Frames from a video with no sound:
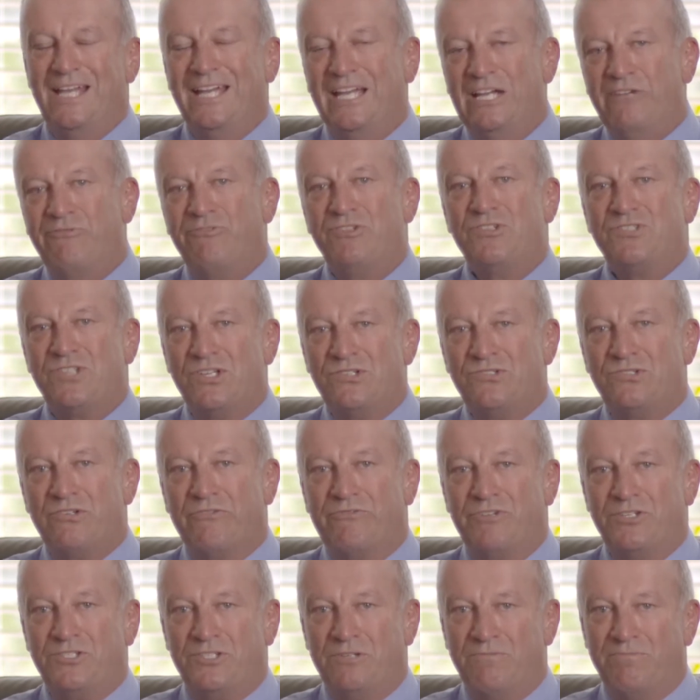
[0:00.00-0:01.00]
if there's
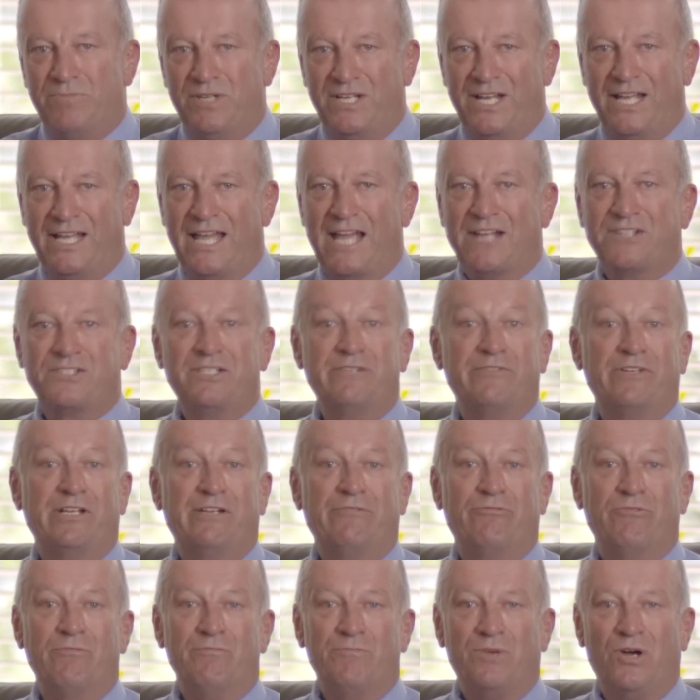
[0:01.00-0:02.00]
insufficient bidding activity
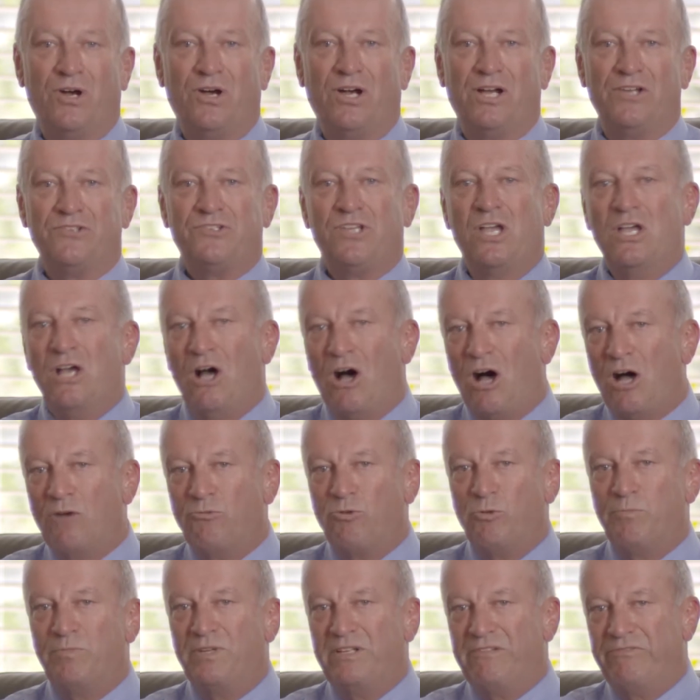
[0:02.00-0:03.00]
from buyers, I
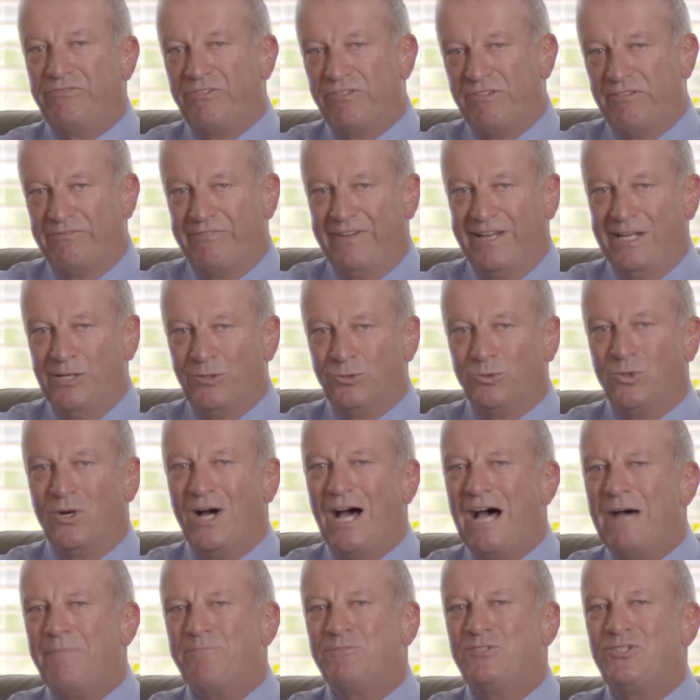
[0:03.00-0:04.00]
will bid for the vendor
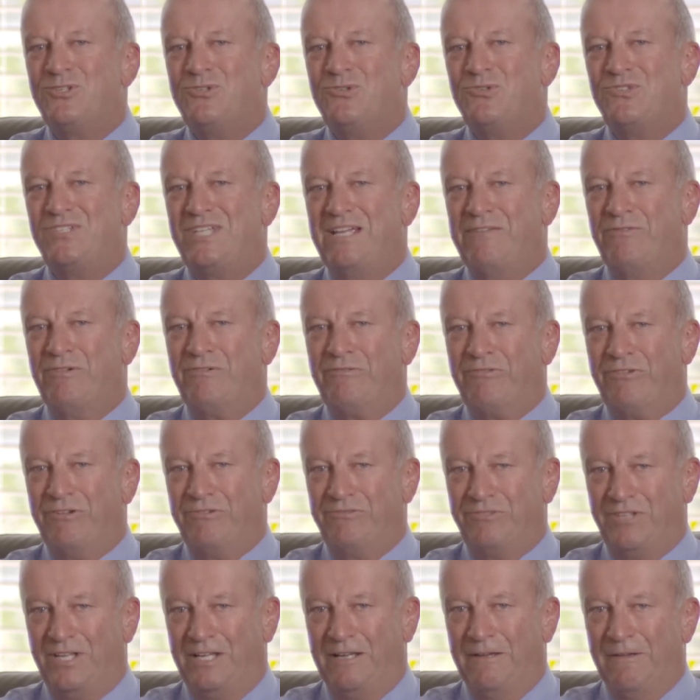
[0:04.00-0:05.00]
up to
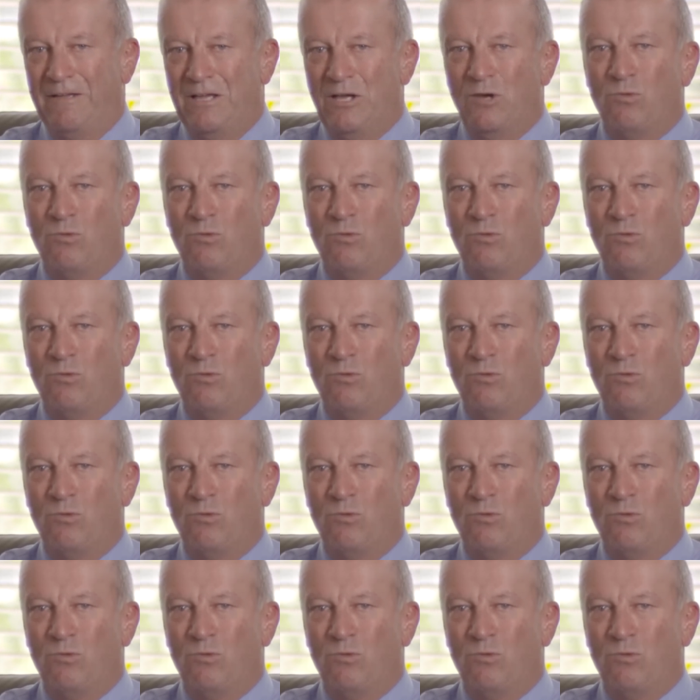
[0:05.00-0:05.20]
$750,